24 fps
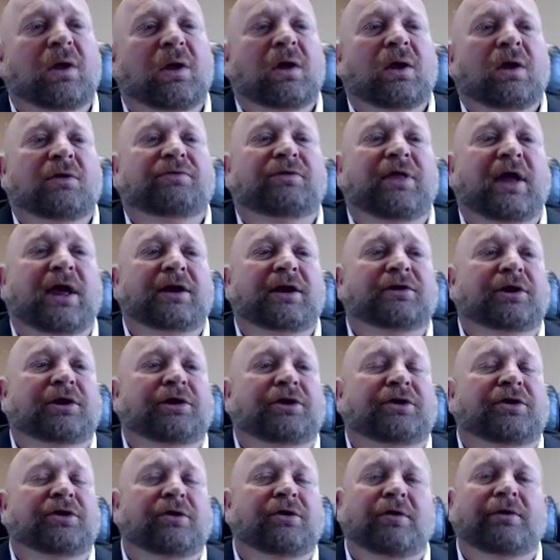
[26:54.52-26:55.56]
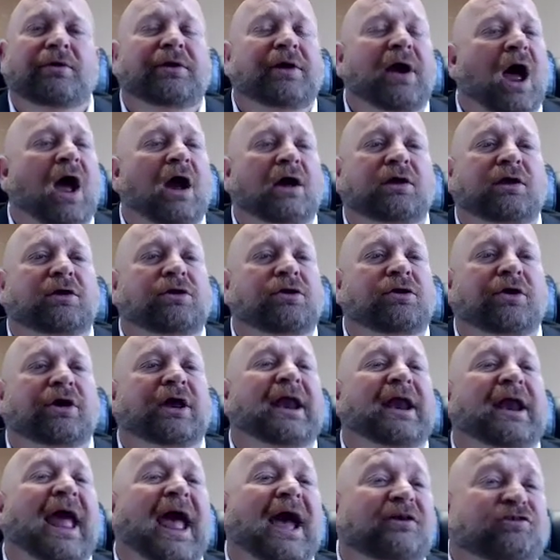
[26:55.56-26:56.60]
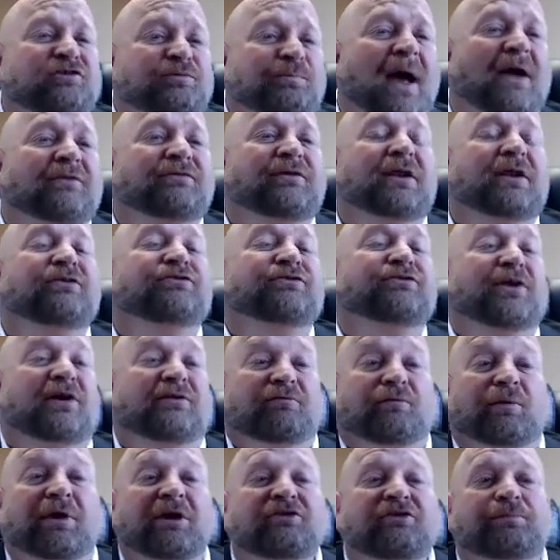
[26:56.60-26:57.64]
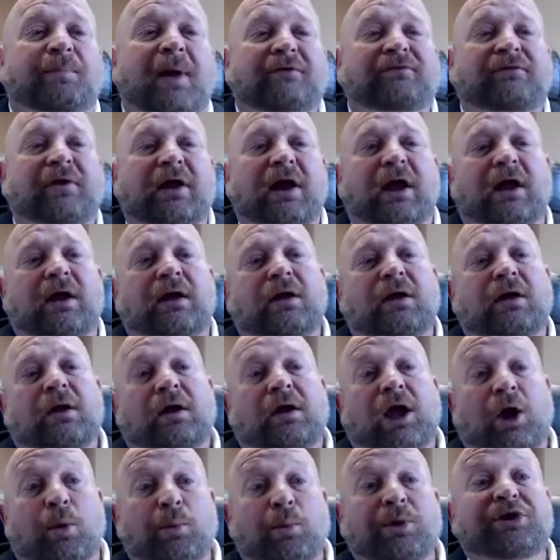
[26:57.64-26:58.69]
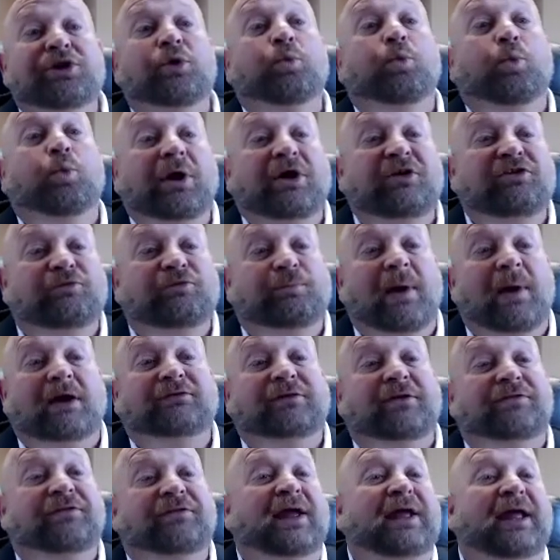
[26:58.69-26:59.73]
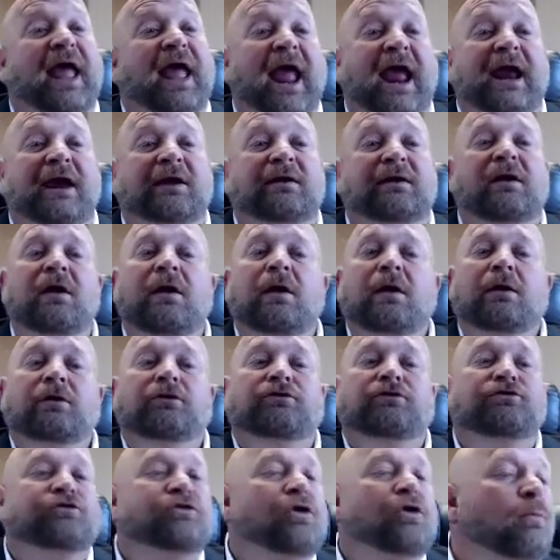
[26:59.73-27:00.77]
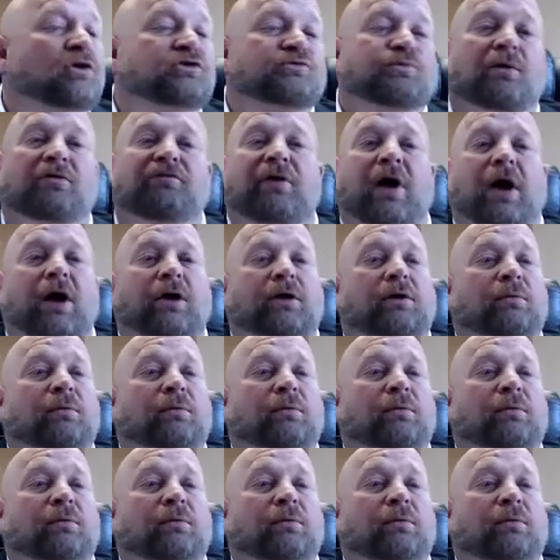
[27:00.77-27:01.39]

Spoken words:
then you're going to expect it instead of respecting it. And when you respect it, the gain is so much more valuable.